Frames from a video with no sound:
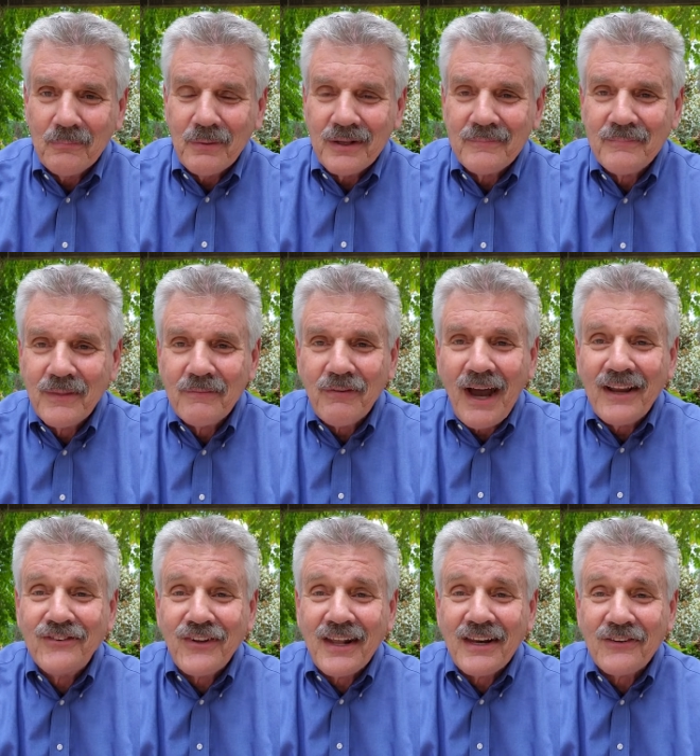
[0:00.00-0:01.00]
But if I
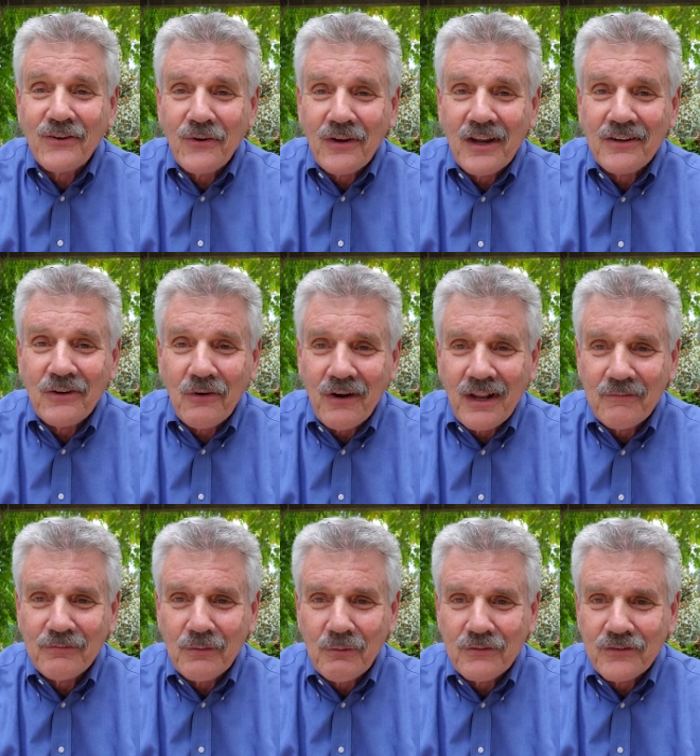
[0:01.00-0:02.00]
send it to you, you're an
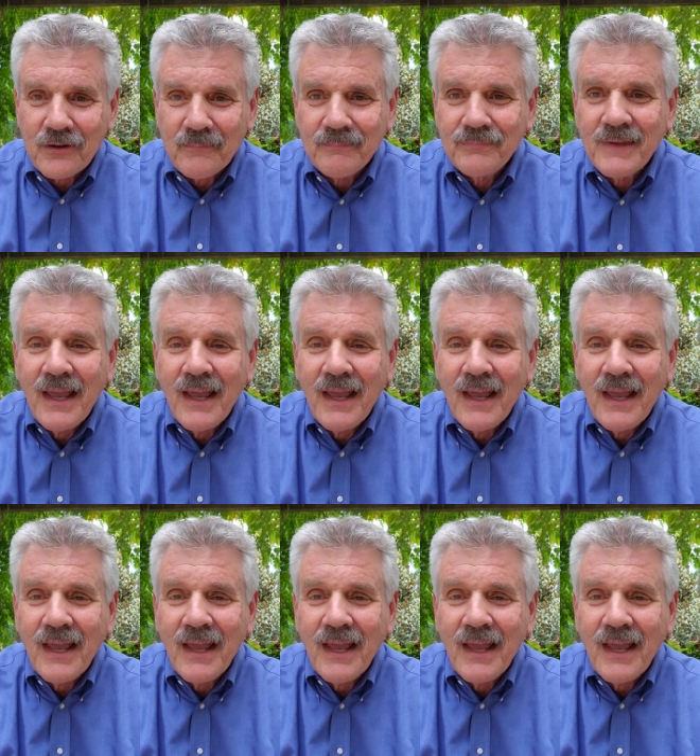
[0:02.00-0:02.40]
influencer.